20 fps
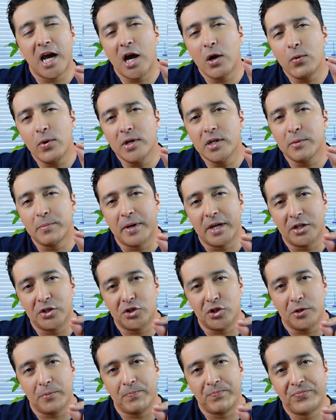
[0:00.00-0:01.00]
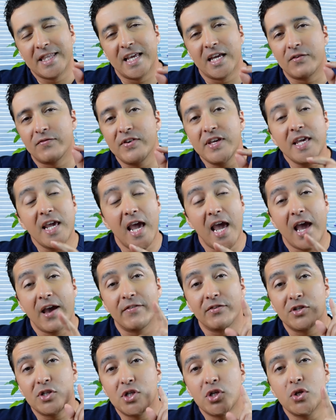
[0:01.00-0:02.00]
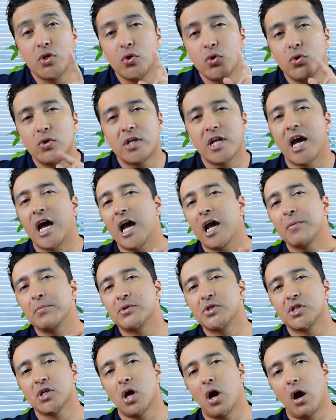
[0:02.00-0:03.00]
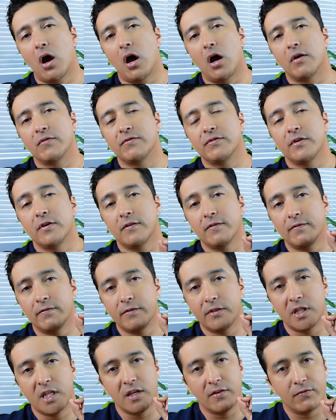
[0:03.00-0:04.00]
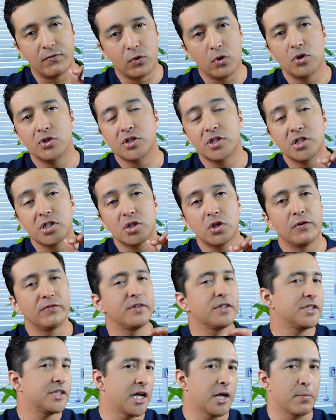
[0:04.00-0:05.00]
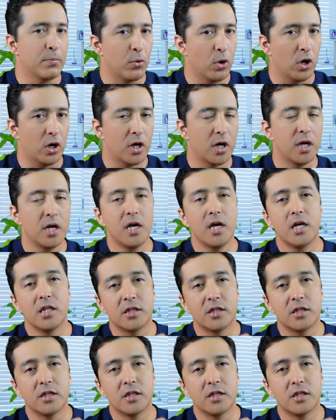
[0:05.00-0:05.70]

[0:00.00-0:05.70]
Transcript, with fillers: I want to mention that we have two types of the versions of the same book.